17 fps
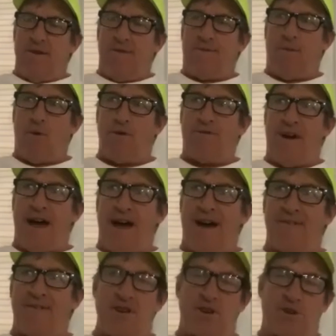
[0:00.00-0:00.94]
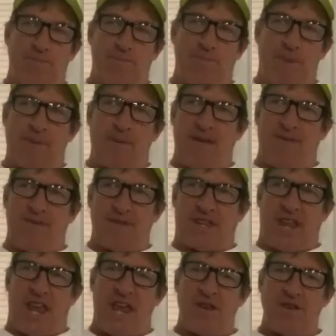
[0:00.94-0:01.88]
4 or 5 years, maybe even
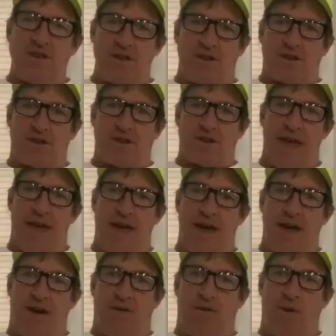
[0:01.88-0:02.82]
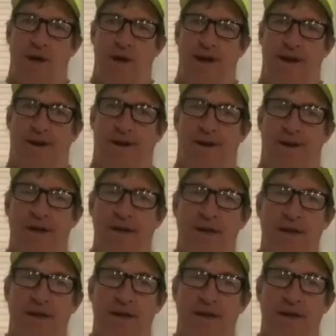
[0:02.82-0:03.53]
10 years now, where